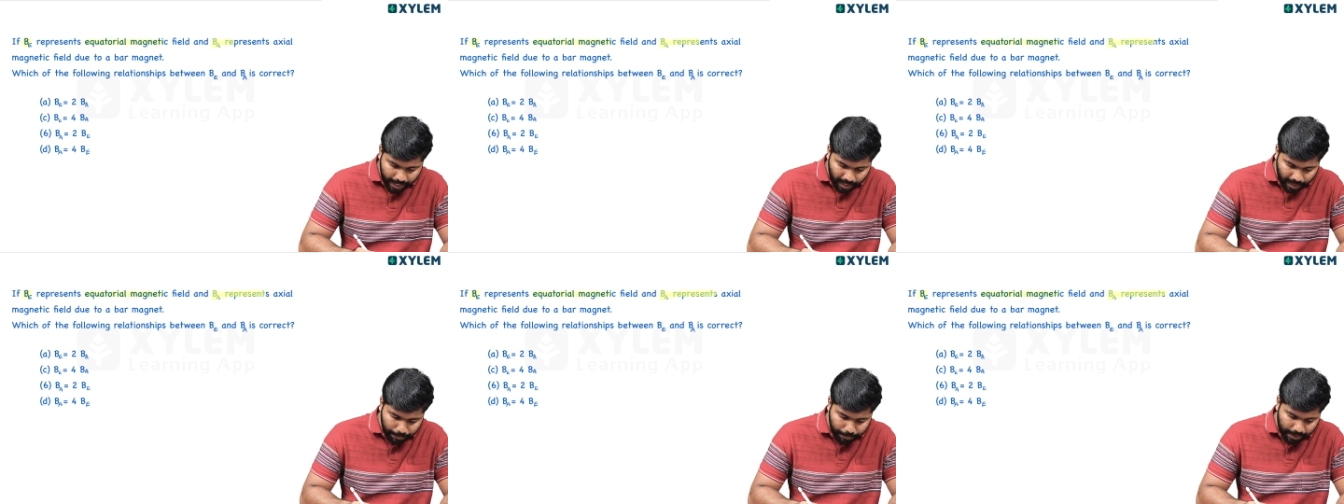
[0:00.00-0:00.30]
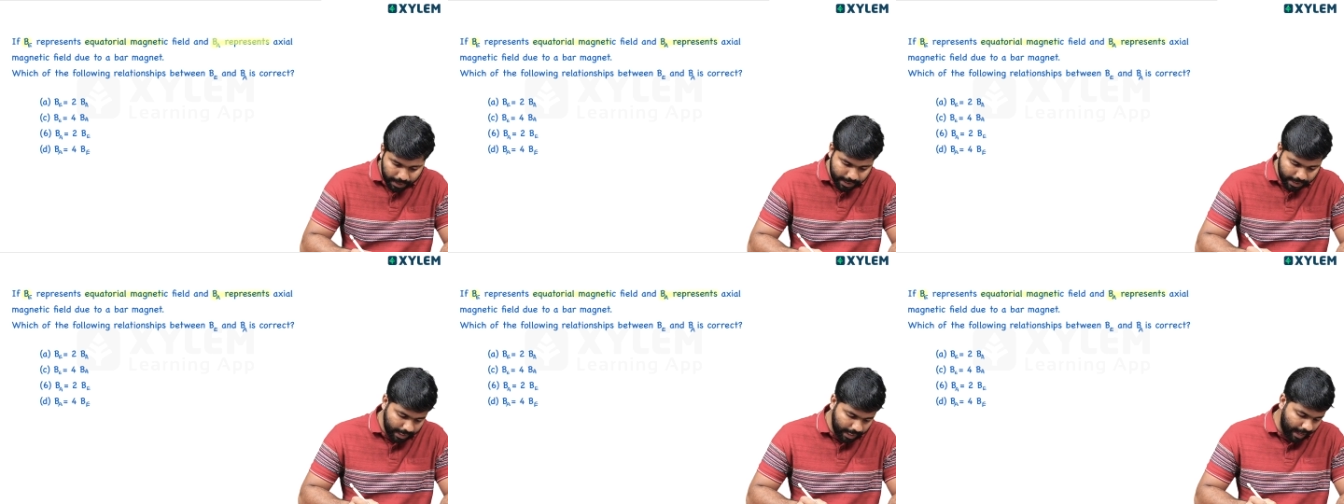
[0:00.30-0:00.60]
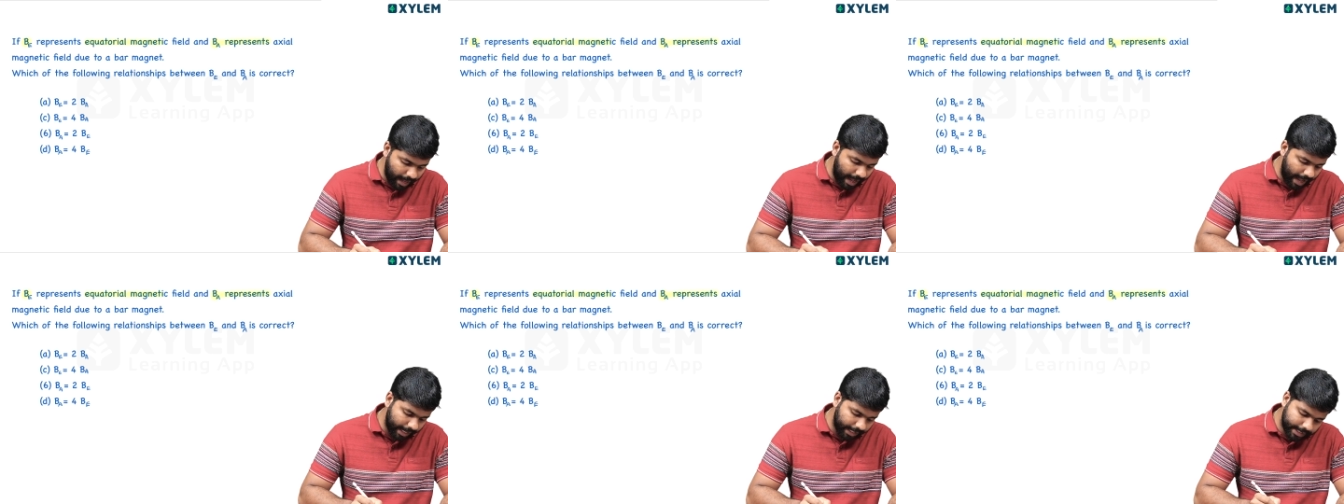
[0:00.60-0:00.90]
A
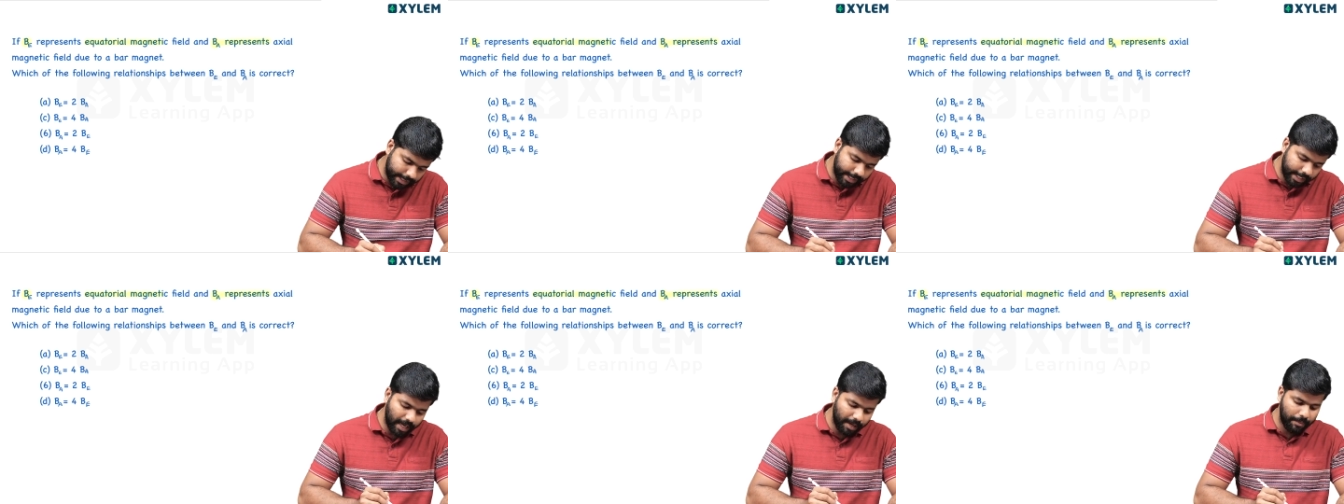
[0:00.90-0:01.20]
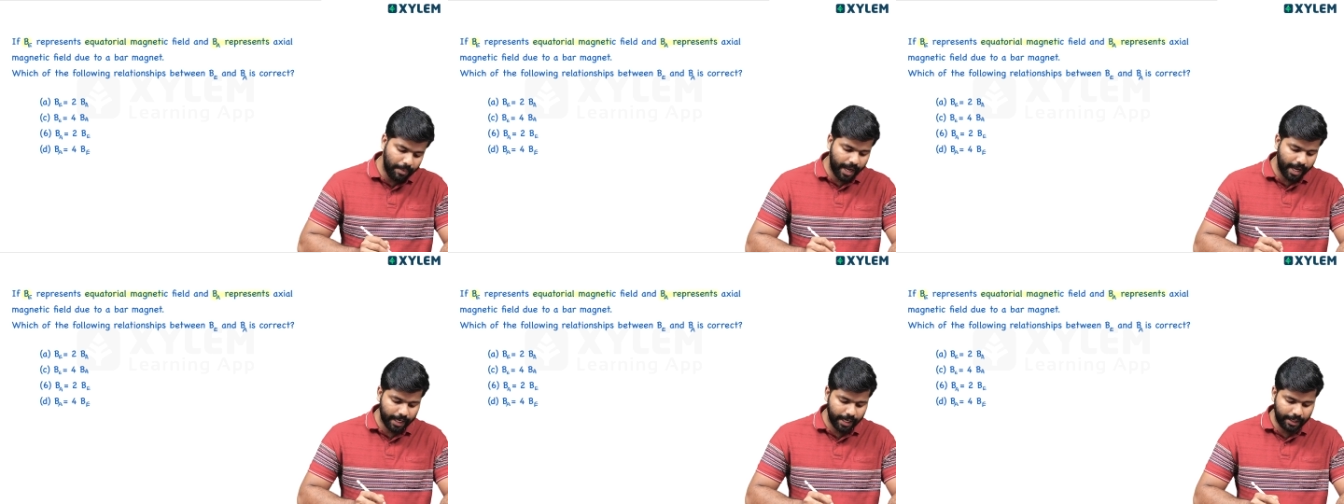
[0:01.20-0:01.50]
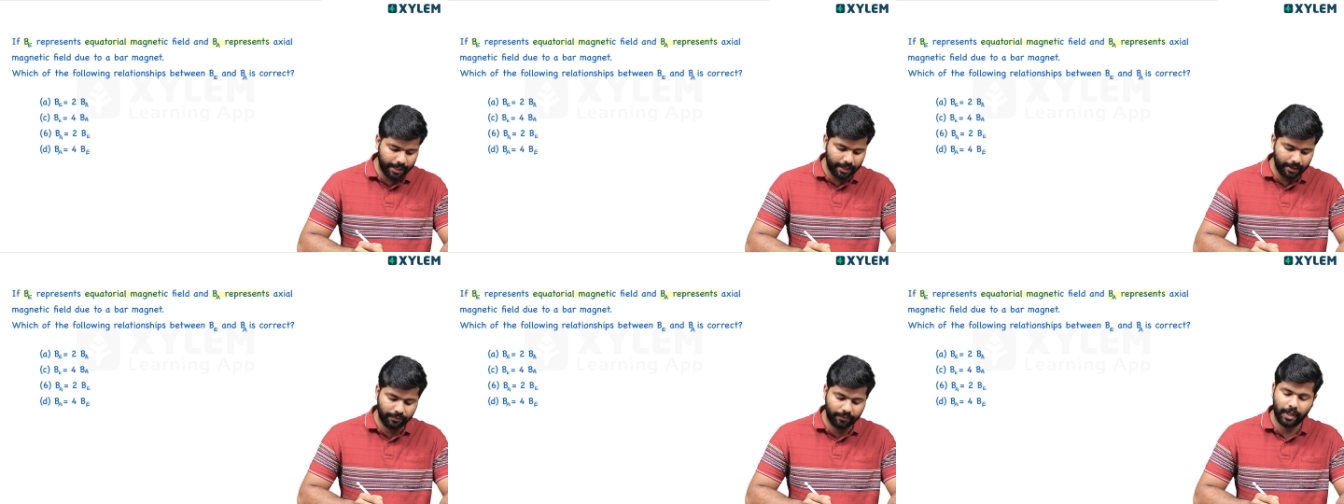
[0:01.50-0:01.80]
represent axial
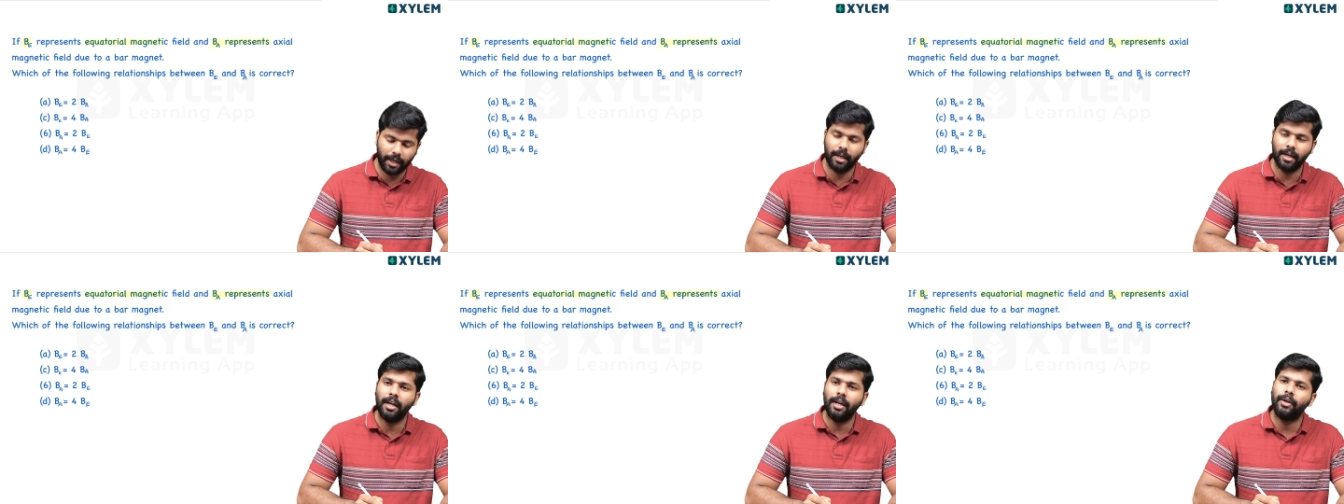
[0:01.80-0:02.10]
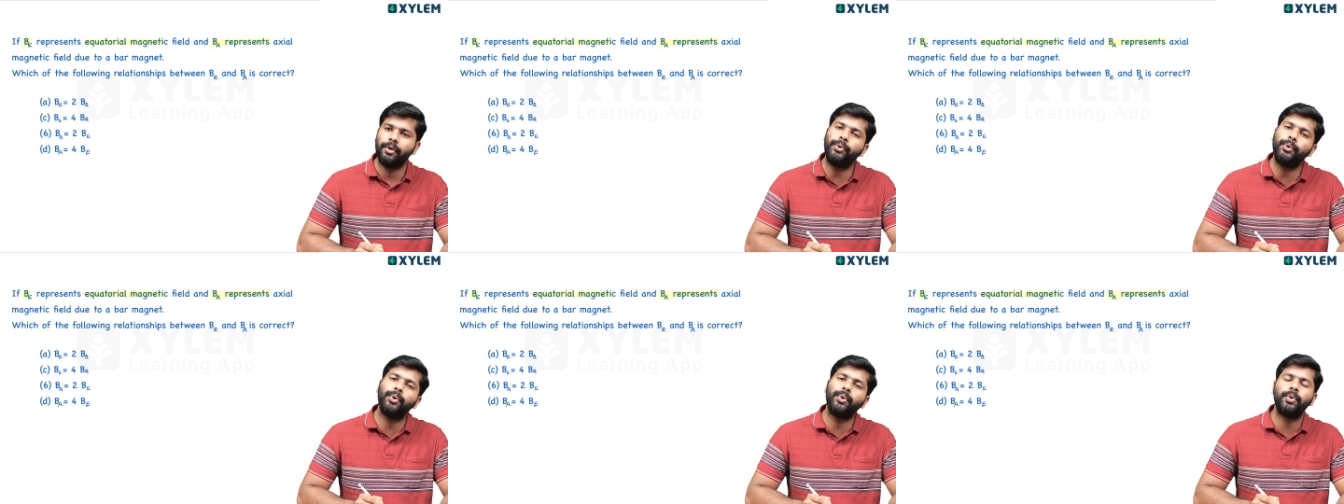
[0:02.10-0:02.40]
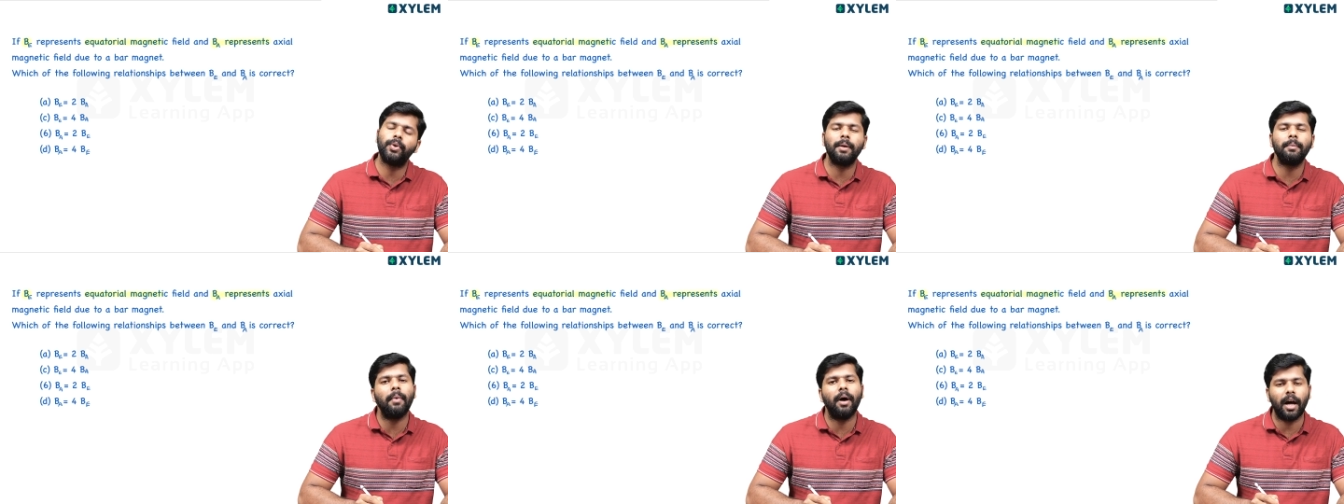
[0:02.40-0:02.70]
magnetic field due
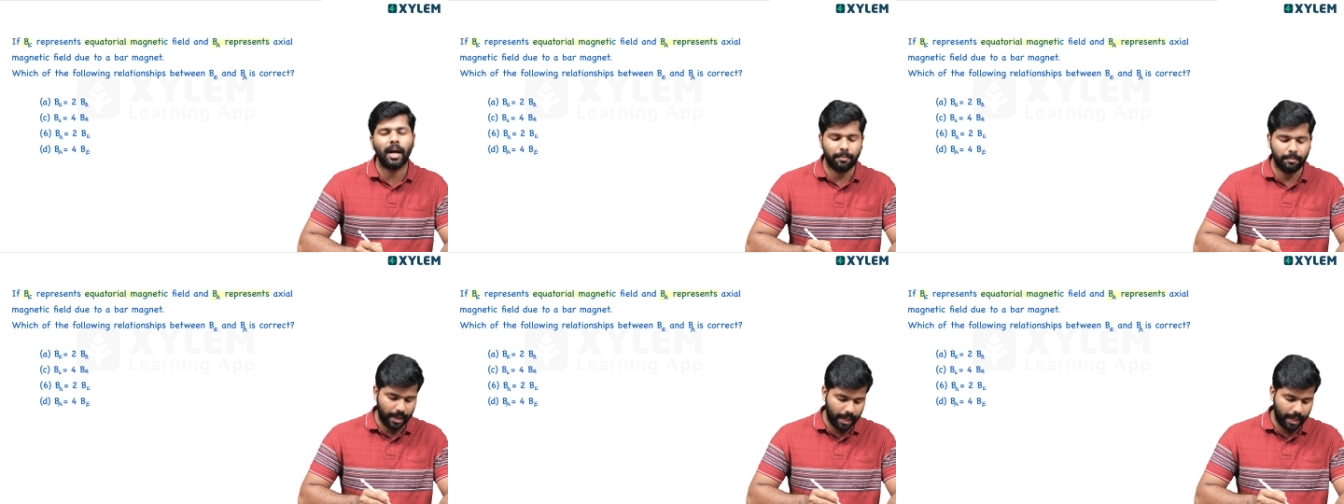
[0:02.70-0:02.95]
to a bar